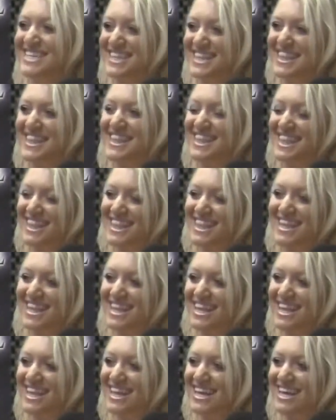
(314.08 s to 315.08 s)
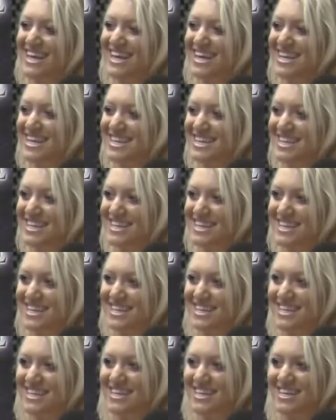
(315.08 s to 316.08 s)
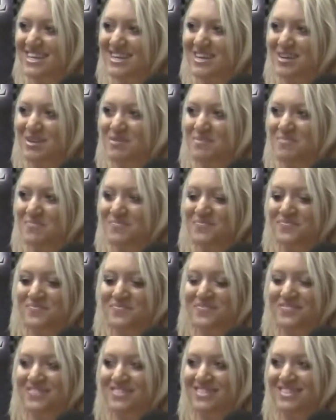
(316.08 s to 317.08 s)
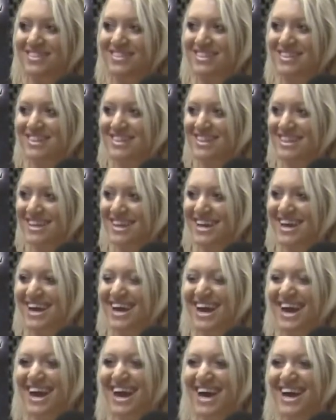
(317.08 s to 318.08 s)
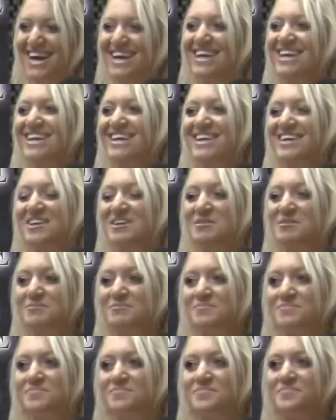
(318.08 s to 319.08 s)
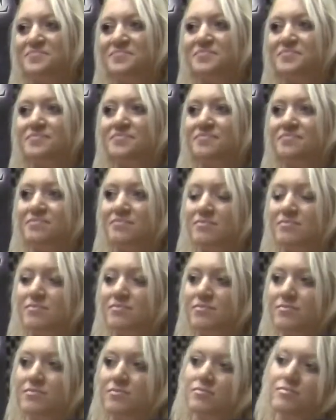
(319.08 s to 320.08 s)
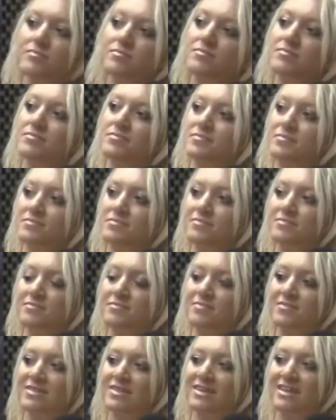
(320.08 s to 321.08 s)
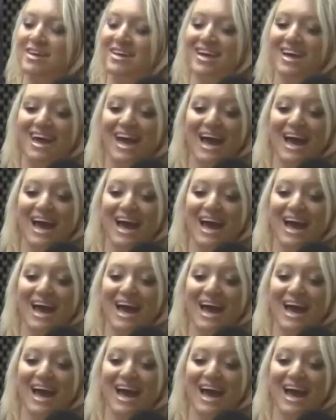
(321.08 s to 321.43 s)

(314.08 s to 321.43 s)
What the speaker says: [no speech]